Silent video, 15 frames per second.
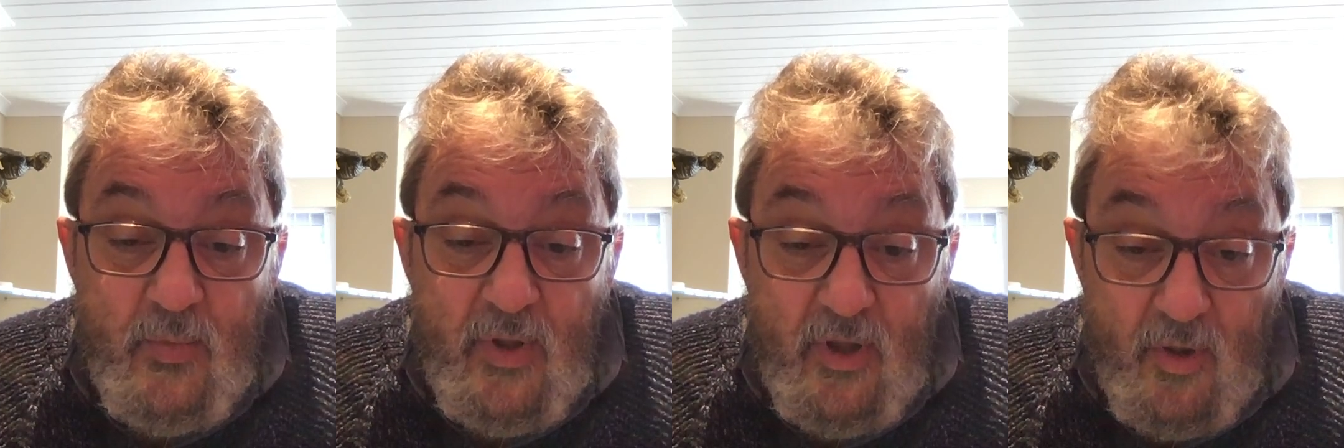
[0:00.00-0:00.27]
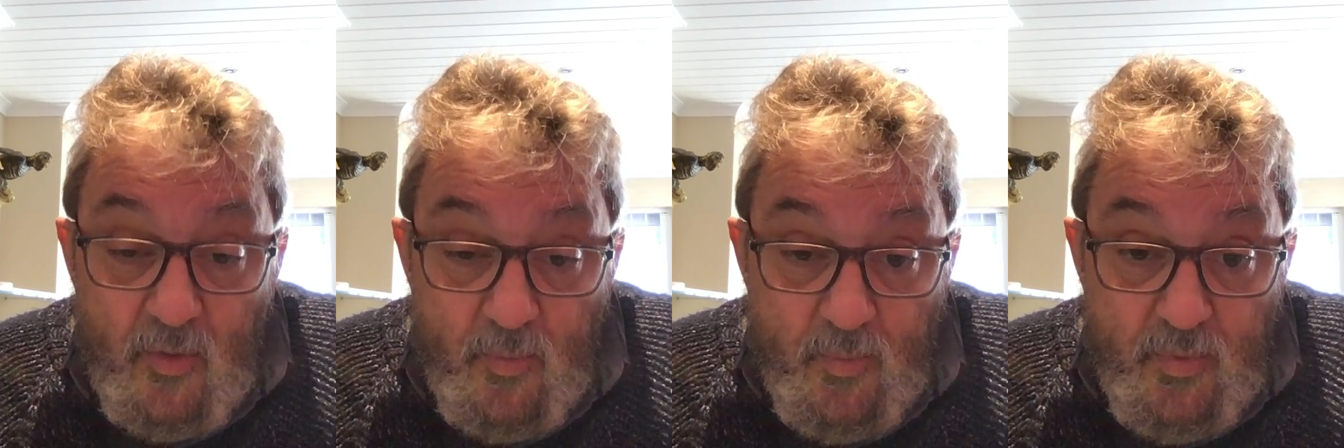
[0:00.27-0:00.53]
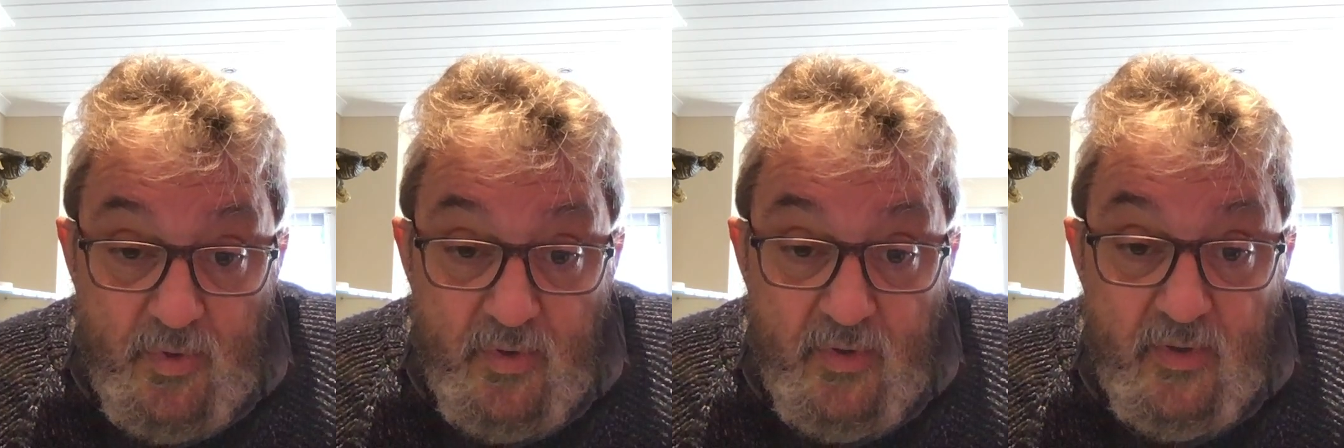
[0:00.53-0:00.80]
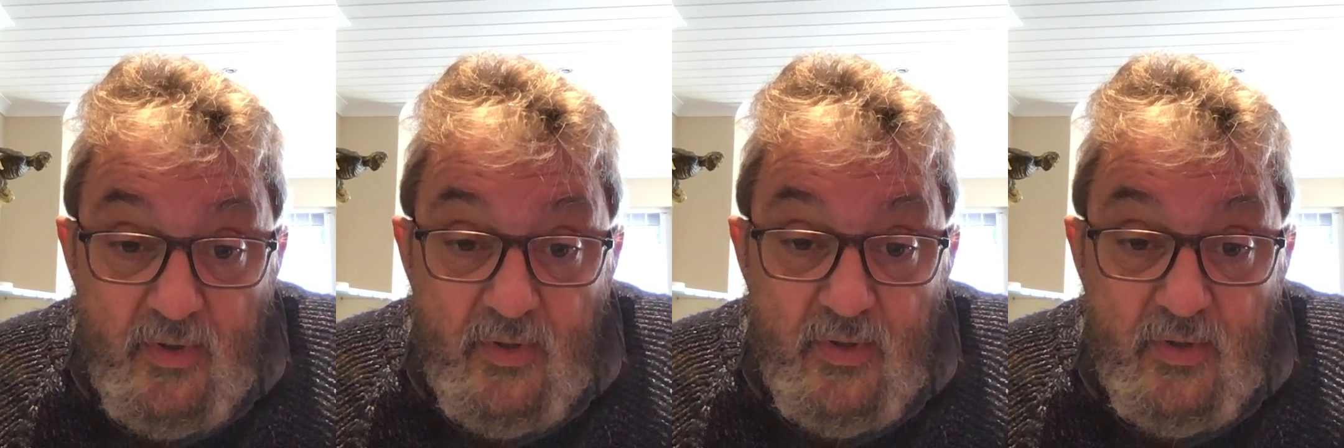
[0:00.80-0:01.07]
offer
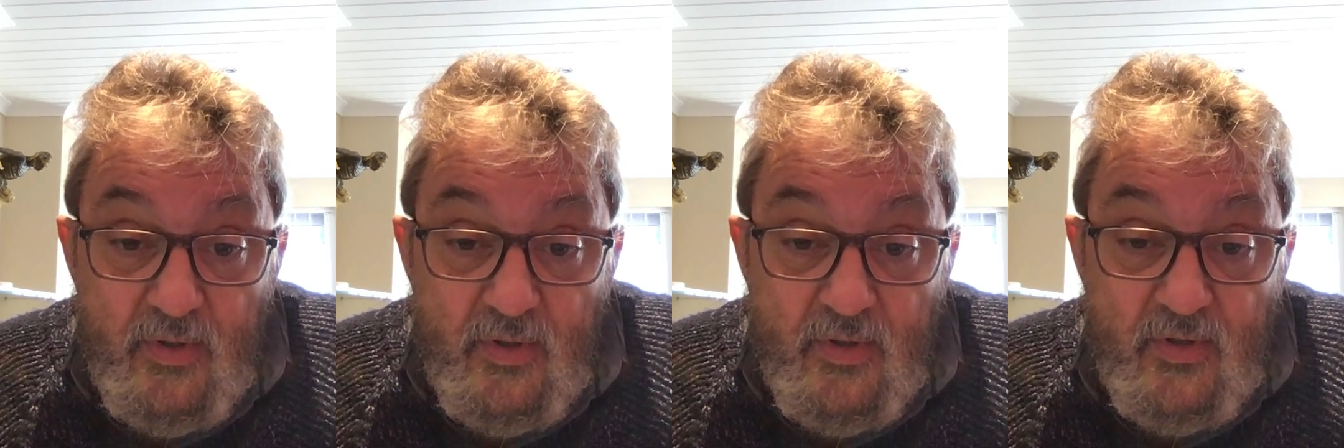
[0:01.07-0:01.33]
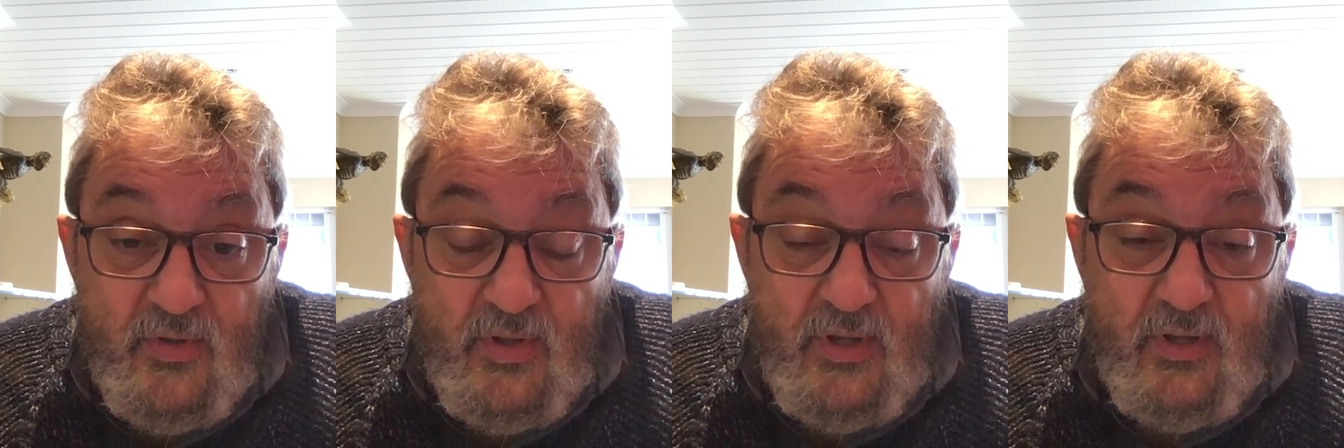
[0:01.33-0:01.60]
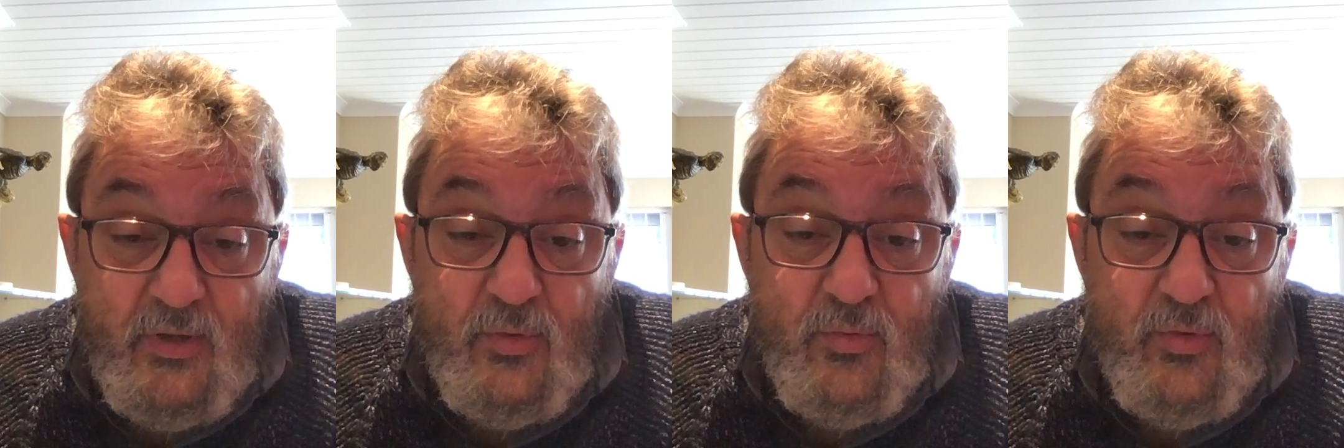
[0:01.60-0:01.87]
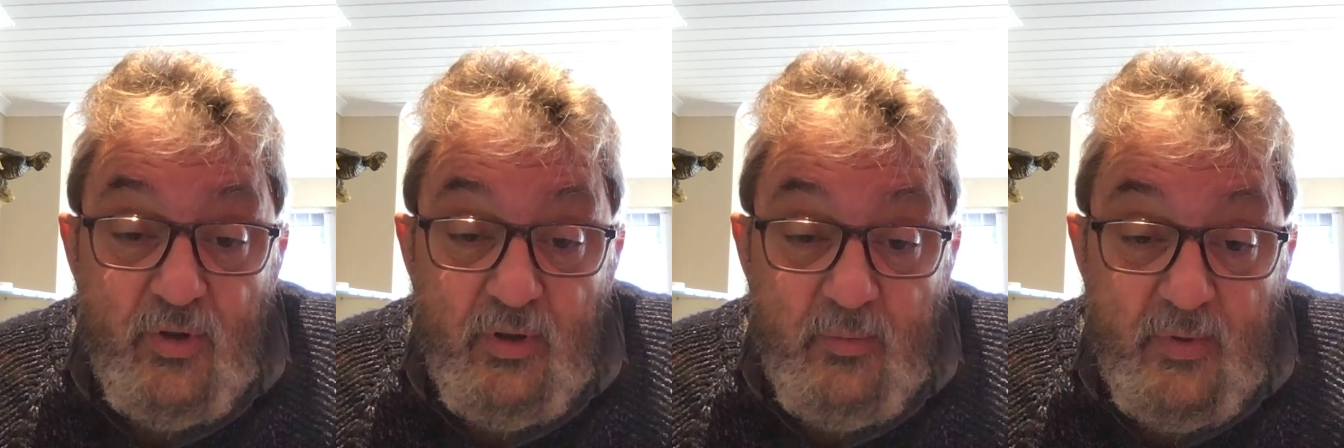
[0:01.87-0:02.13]
some
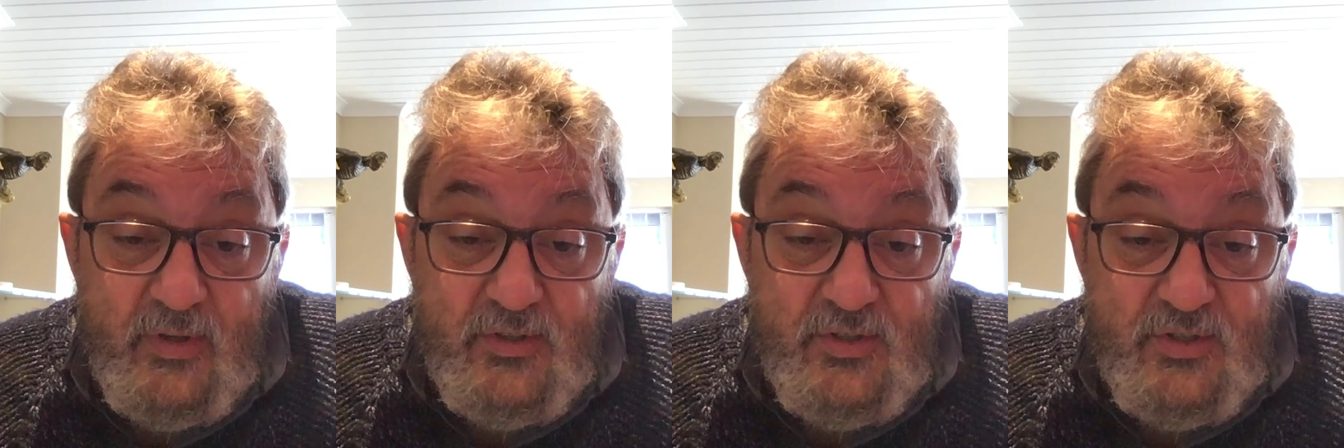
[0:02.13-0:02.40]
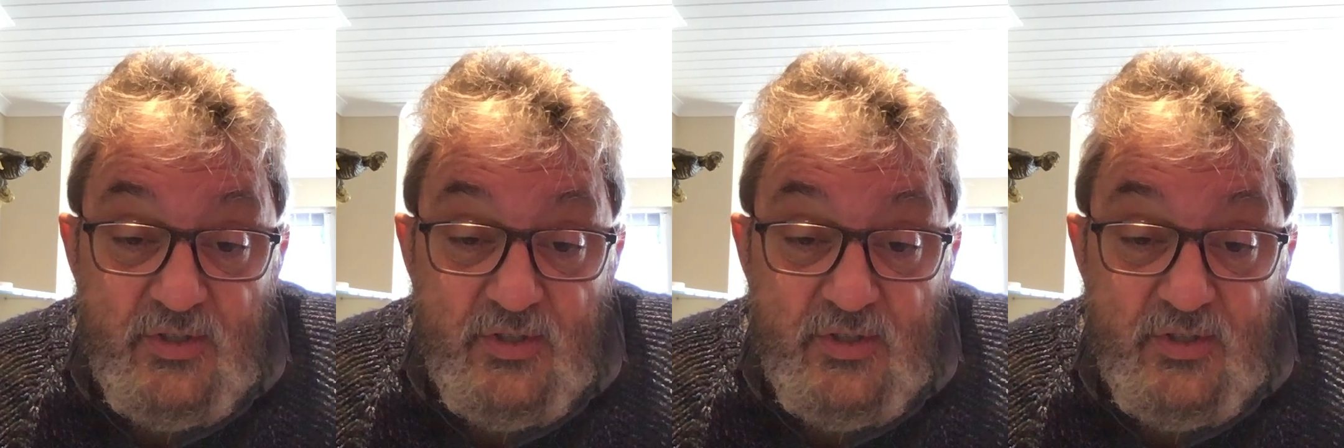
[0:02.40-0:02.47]
help.